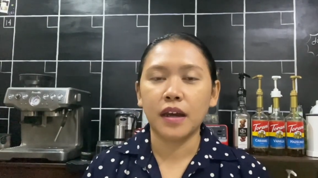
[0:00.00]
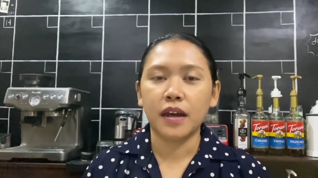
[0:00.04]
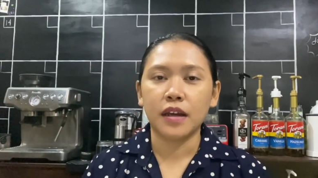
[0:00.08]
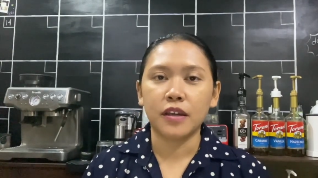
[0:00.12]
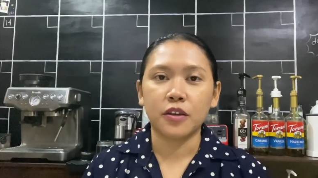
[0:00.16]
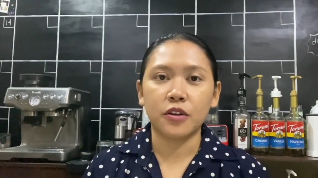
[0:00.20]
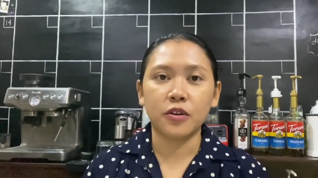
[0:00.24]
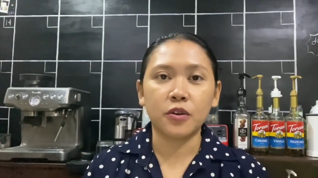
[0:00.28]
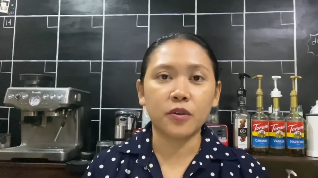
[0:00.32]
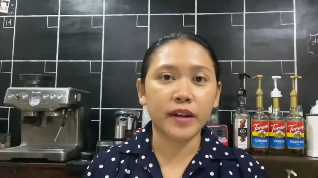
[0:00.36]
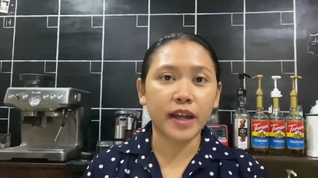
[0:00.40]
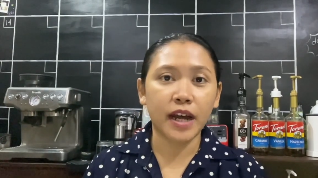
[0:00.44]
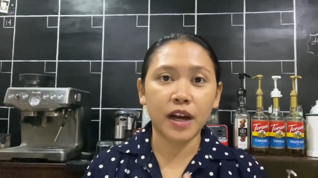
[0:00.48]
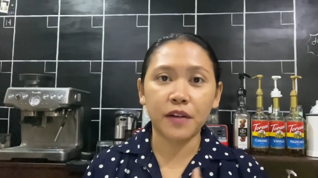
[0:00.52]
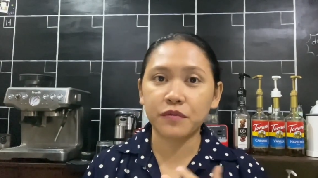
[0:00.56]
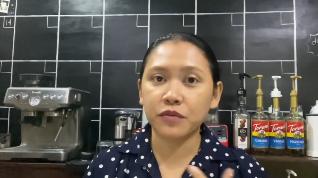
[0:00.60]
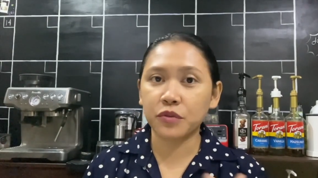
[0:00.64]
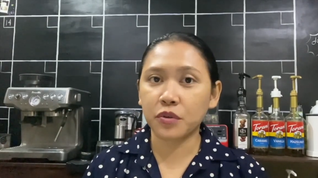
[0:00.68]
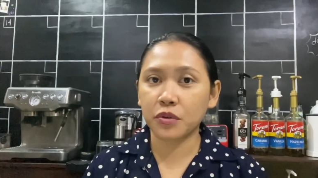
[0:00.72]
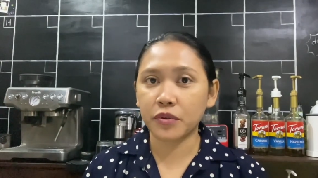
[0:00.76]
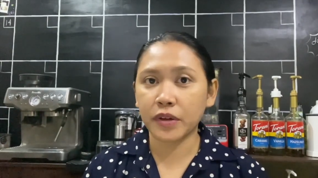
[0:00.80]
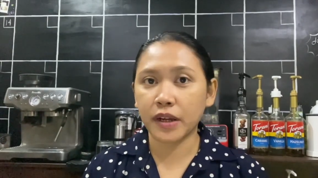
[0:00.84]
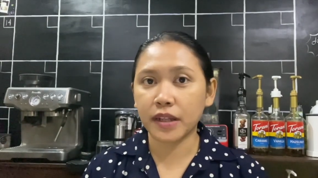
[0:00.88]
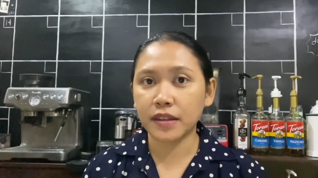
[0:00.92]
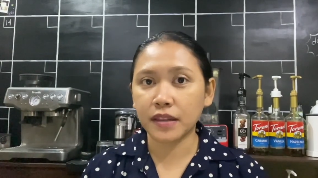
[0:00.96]
You don't have
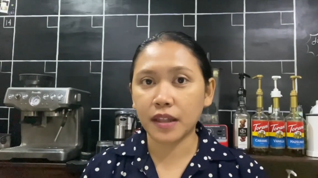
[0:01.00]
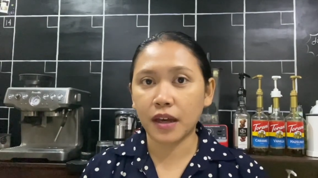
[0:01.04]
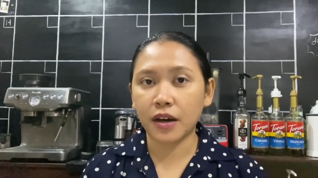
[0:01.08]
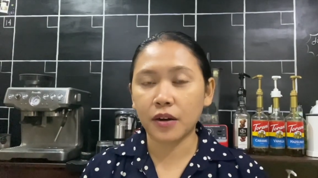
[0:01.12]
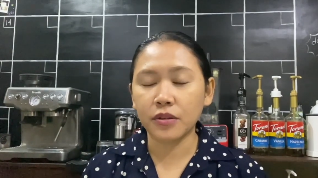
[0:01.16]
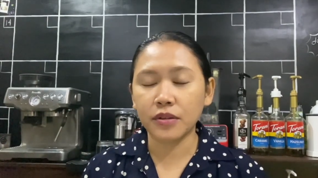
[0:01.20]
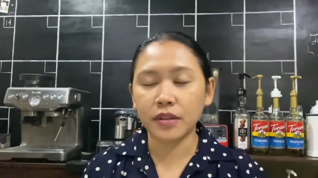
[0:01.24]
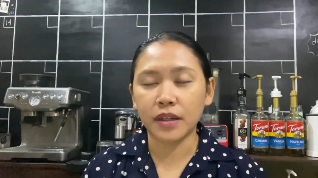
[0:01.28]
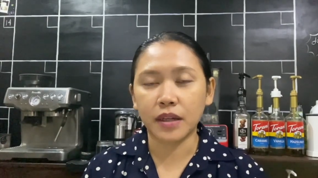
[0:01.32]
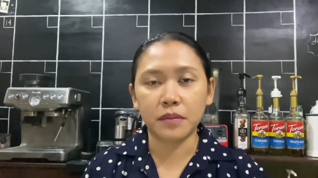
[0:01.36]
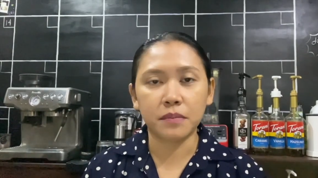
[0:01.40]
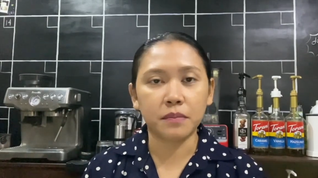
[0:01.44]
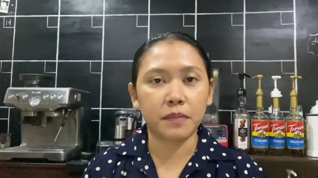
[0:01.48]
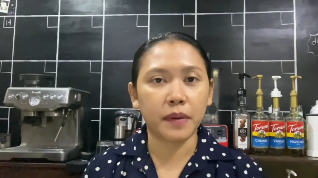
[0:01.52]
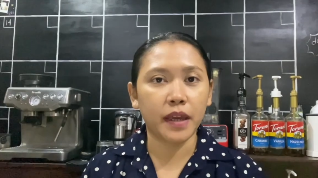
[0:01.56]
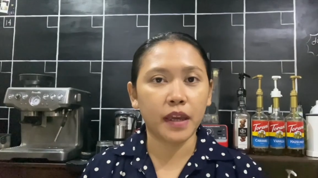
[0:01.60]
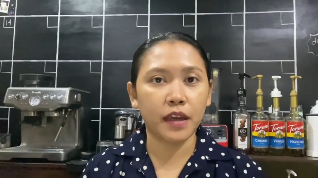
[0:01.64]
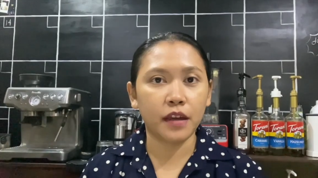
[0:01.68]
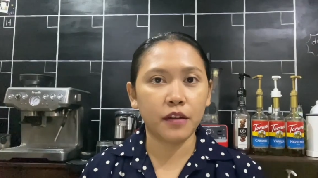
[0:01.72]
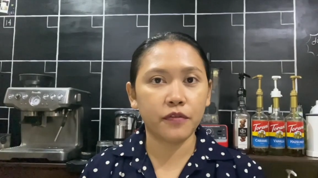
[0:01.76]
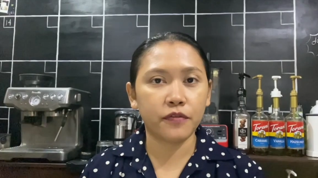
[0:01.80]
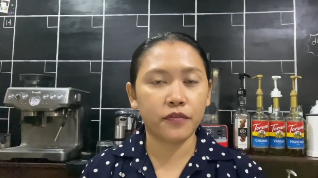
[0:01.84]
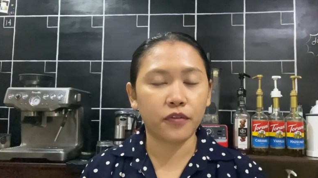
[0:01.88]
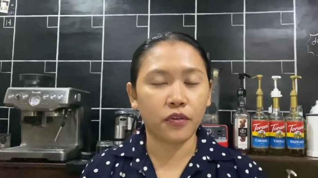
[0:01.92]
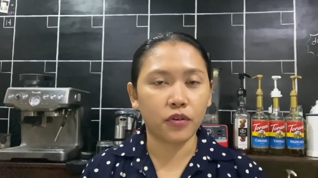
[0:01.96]
to rent out and
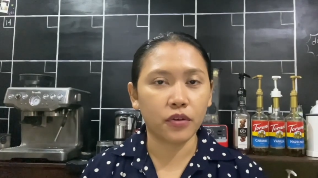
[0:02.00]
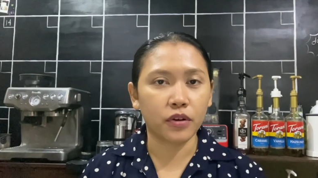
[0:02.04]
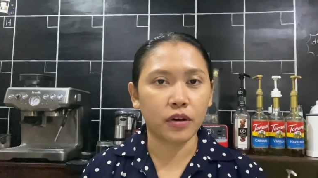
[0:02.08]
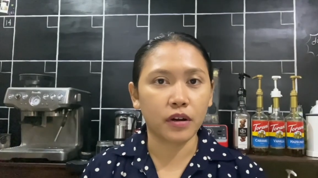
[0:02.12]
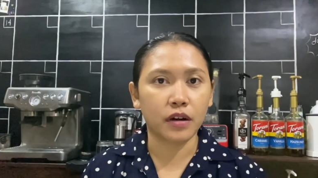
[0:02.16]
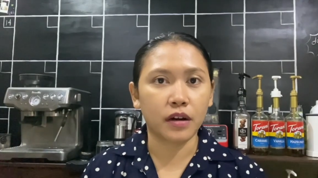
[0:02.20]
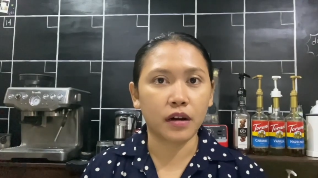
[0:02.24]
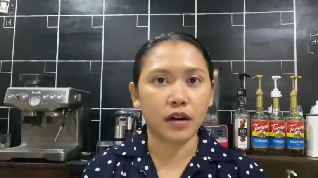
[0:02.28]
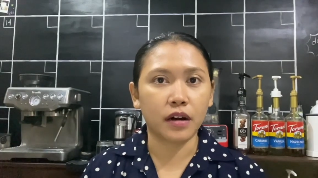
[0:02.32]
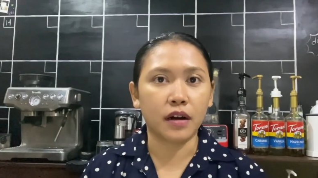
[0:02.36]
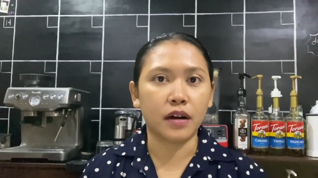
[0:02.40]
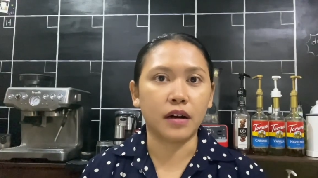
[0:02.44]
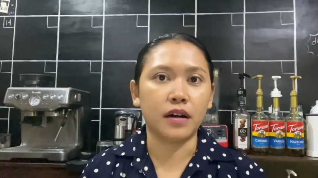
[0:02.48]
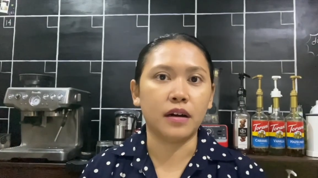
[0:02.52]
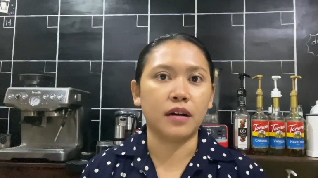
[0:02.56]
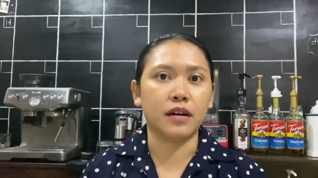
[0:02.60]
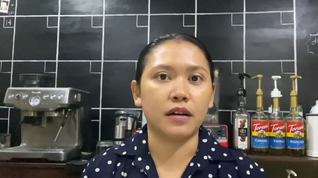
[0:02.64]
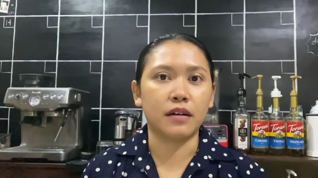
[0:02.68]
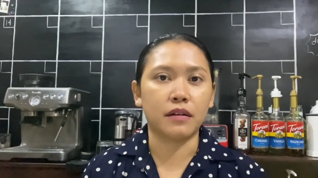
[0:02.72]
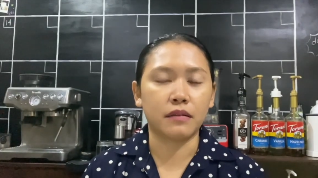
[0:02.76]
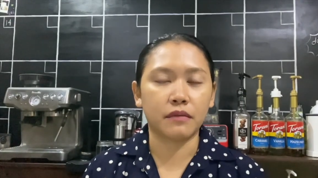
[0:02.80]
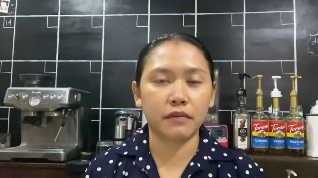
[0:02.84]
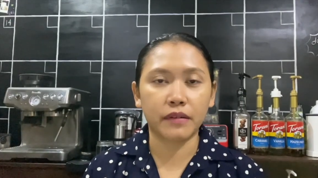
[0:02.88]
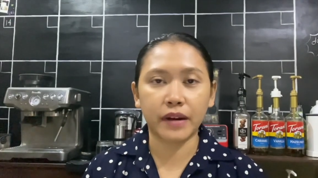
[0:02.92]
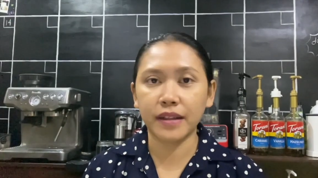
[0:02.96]
pay for
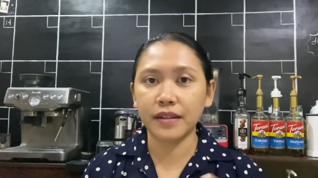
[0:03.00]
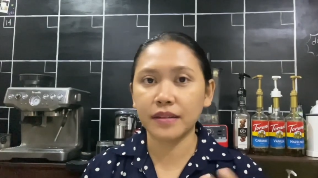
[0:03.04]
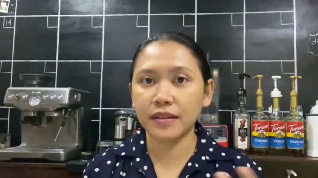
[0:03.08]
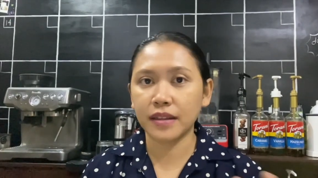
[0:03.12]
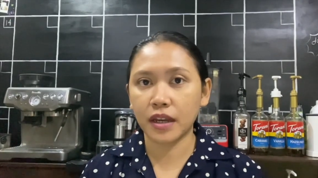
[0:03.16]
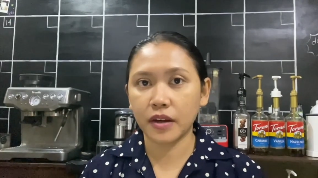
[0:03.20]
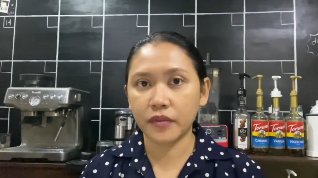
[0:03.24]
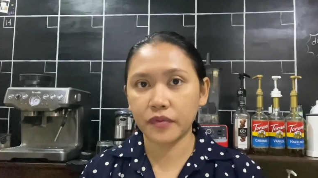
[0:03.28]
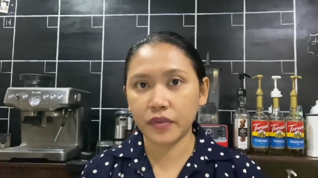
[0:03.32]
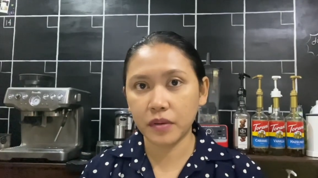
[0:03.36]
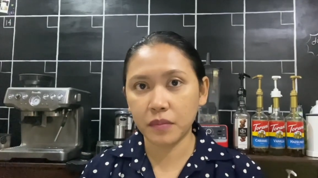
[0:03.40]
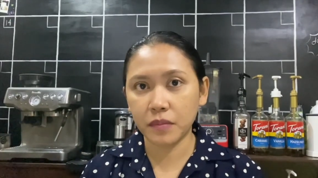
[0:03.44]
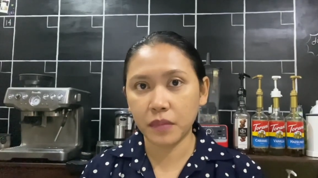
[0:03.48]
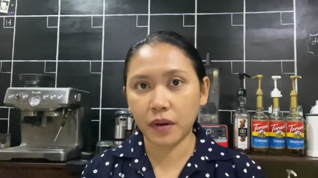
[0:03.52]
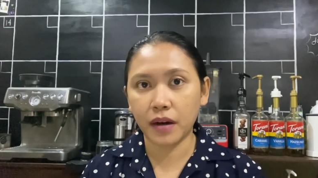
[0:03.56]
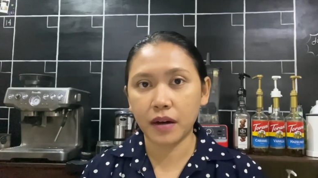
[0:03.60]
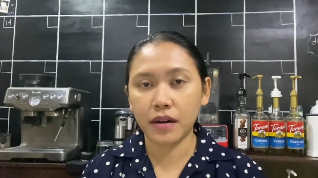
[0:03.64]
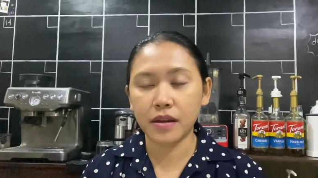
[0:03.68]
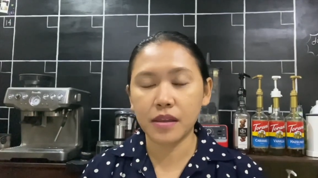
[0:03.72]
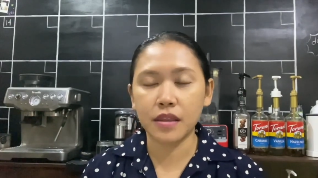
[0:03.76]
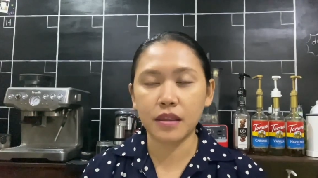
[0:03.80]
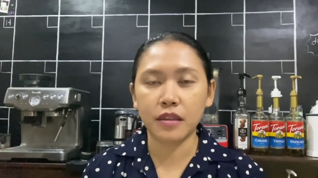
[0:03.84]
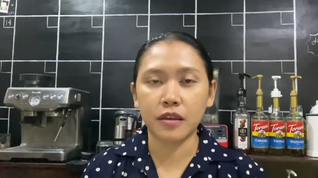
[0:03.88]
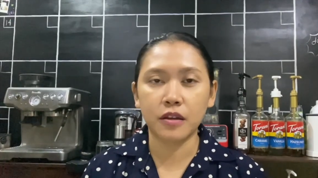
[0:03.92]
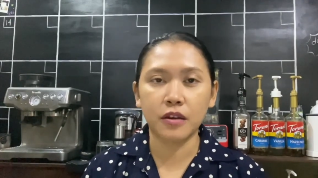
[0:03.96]
rent every month.